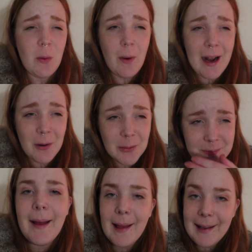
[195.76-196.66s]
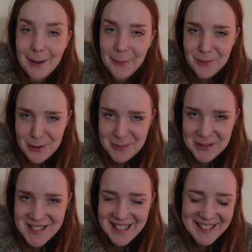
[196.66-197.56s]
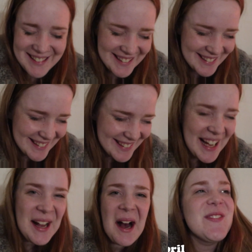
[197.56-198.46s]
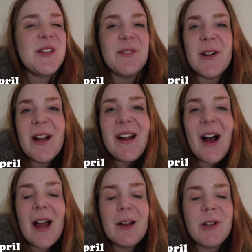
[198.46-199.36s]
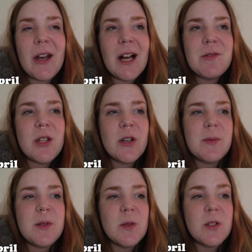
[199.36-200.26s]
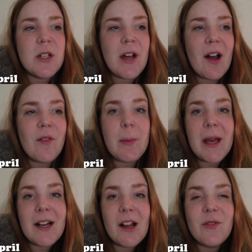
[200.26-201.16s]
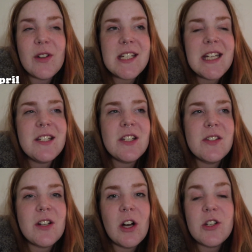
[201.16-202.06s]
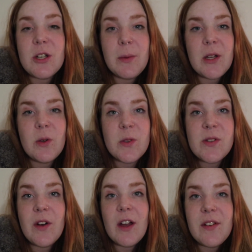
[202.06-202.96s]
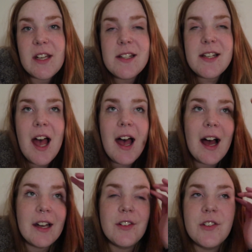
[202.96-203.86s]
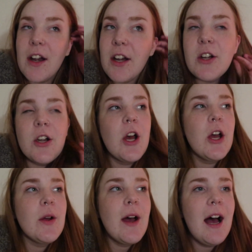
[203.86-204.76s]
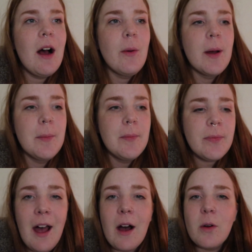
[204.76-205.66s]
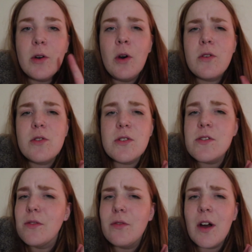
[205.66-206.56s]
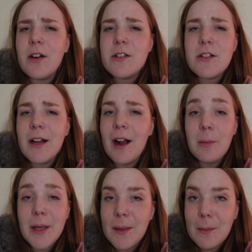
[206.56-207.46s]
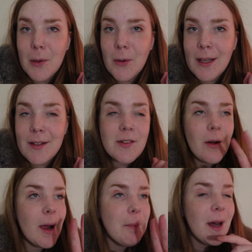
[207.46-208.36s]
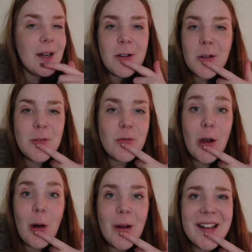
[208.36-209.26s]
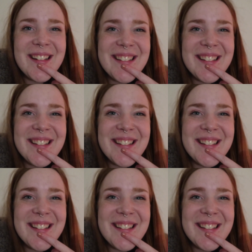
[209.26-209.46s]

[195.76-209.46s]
Wow. Hello everybody. Tomorrow I am going up to the hospital to have a PICC line fitted to start a 2-week course of IVs, and I don't know how conscious and functioning I'll be in the morning, so I might not vlog.